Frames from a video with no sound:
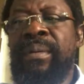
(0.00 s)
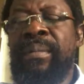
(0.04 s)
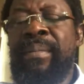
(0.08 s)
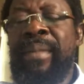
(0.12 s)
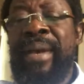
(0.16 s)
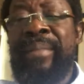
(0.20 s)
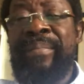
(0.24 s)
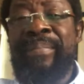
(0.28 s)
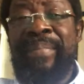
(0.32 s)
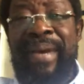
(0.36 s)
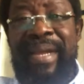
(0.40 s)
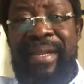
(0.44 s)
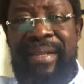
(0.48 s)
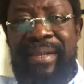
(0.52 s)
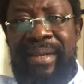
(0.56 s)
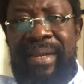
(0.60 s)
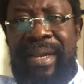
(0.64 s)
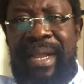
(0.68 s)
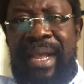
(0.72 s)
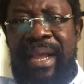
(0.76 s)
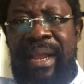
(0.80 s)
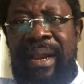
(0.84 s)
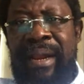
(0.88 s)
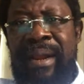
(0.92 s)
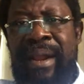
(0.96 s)
My
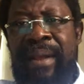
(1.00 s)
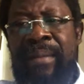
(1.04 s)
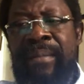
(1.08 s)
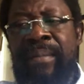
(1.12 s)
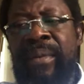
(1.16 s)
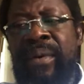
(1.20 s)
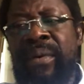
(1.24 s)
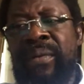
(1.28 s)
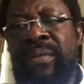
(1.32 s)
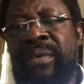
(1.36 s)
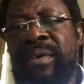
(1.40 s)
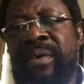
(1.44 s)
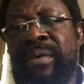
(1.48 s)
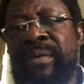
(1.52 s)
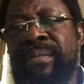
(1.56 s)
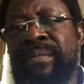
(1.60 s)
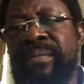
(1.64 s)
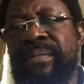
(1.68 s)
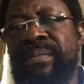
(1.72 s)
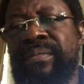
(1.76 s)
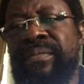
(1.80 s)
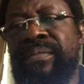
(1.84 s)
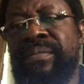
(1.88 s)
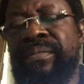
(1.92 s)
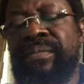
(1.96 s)
paternal grandmother
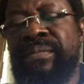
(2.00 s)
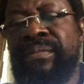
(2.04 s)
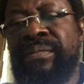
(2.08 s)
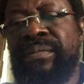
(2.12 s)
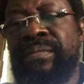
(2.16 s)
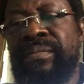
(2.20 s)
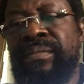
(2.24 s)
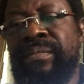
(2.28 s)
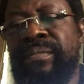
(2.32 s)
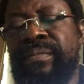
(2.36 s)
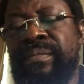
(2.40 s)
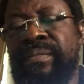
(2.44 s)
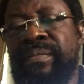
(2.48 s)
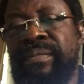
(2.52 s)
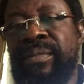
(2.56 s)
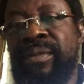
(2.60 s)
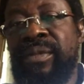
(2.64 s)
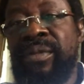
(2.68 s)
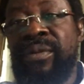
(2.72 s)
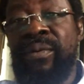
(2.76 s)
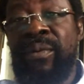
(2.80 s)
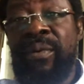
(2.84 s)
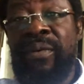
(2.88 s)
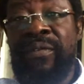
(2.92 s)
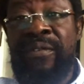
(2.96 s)

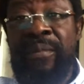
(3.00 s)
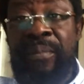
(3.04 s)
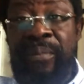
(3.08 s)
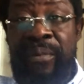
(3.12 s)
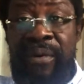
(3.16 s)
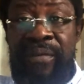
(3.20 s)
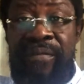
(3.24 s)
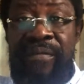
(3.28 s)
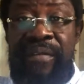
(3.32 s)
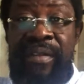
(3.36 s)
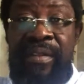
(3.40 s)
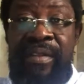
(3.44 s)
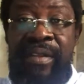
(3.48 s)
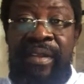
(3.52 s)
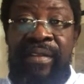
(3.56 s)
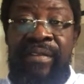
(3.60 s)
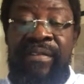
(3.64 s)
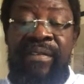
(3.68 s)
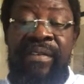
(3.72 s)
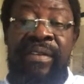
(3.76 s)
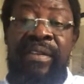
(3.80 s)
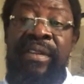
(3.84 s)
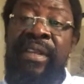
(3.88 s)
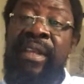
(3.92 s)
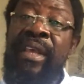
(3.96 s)
was a
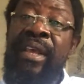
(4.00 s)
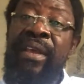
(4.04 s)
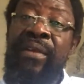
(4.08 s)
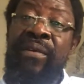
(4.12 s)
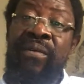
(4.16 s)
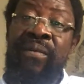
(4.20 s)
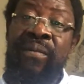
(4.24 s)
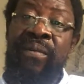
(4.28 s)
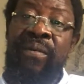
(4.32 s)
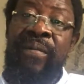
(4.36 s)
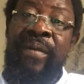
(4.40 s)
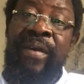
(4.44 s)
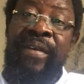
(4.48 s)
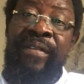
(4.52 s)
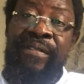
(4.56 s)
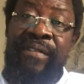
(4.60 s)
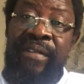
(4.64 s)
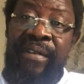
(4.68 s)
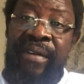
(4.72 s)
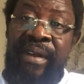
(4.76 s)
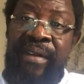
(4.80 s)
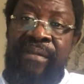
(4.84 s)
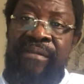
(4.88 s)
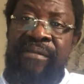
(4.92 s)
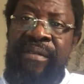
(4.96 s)
prophetess in the Cherubim and
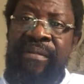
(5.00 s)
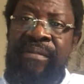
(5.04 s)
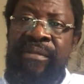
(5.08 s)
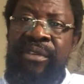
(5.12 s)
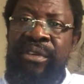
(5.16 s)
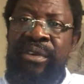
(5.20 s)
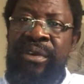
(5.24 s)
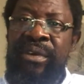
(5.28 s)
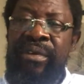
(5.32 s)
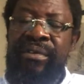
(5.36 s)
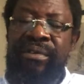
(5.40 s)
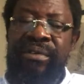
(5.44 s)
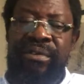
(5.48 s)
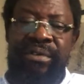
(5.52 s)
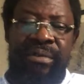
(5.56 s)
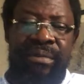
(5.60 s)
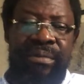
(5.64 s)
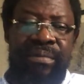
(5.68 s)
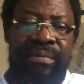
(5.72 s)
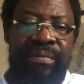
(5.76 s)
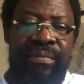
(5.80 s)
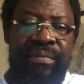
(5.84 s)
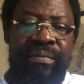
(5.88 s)
Seraphim Church.